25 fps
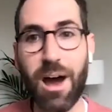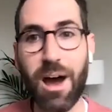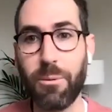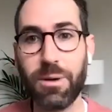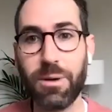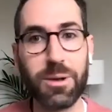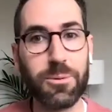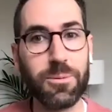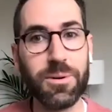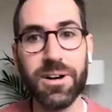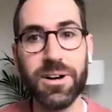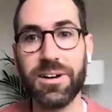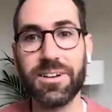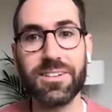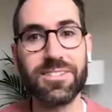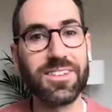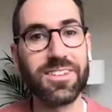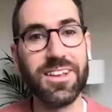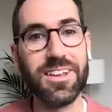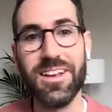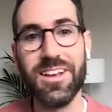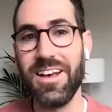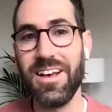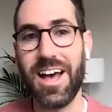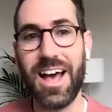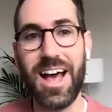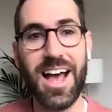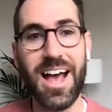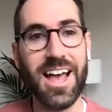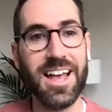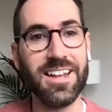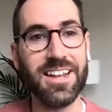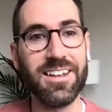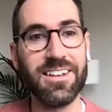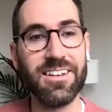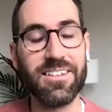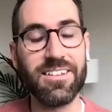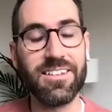how he works
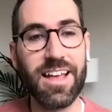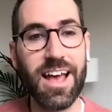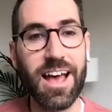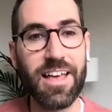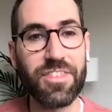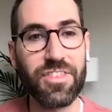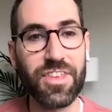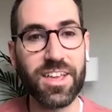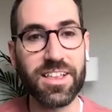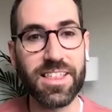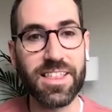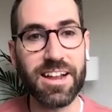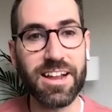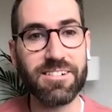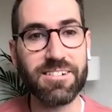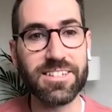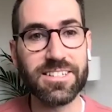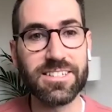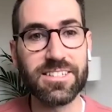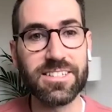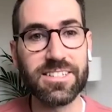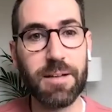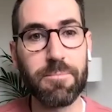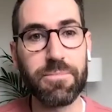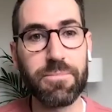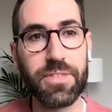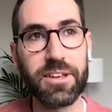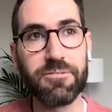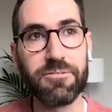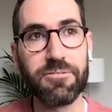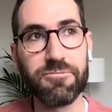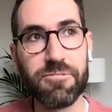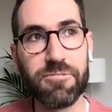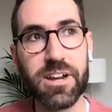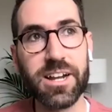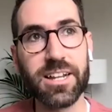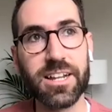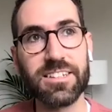and i think there is
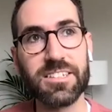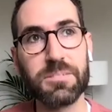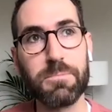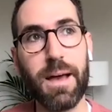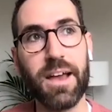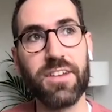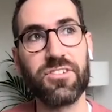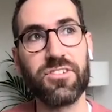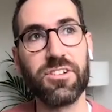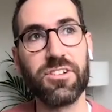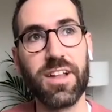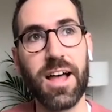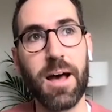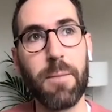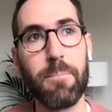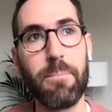something really special